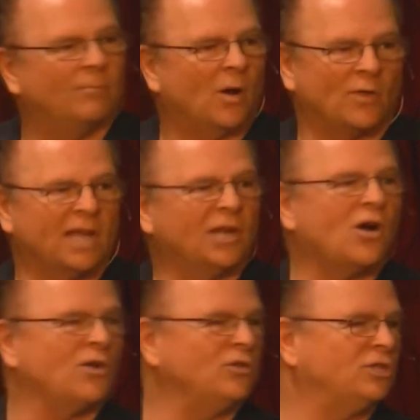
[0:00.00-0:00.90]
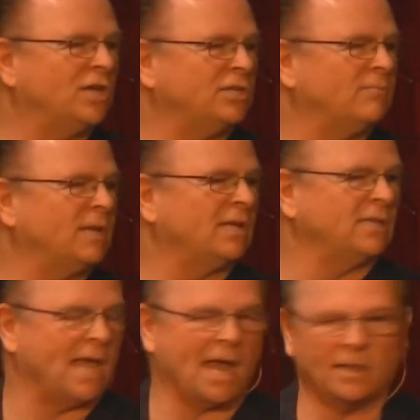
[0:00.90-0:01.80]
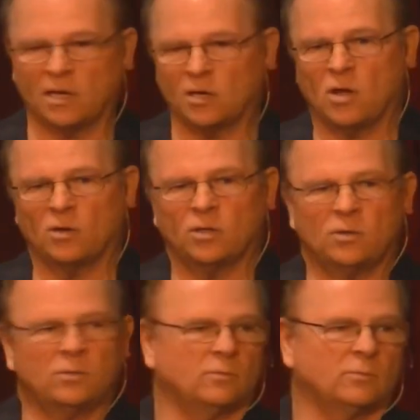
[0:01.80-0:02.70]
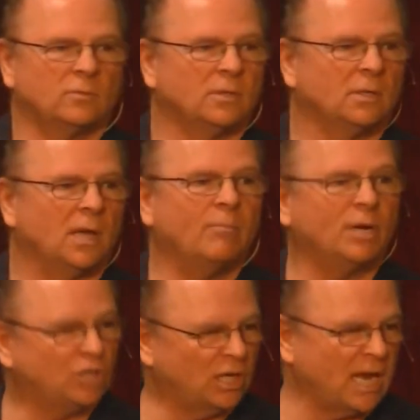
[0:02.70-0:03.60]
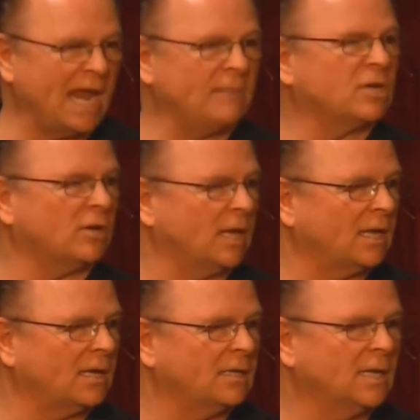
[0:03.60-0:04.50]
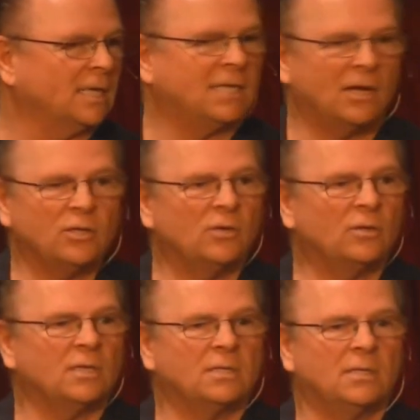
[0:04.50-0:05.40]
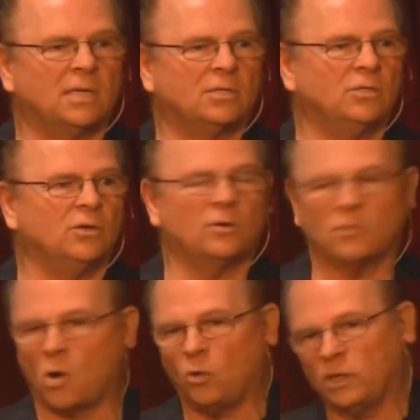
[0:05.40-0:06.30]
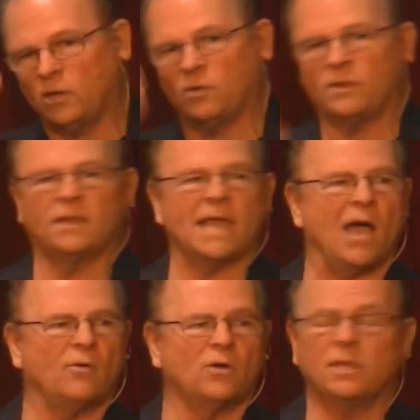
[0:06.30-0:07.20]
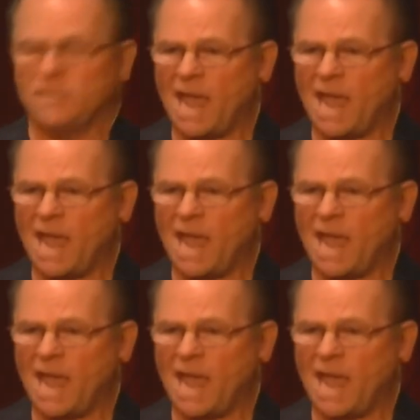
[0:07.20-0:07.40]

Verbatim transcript: Are they going to call you judgmental? Yeah. Are they going to call you a bunch of names? Are they going to tell you that, that you're holier than thou?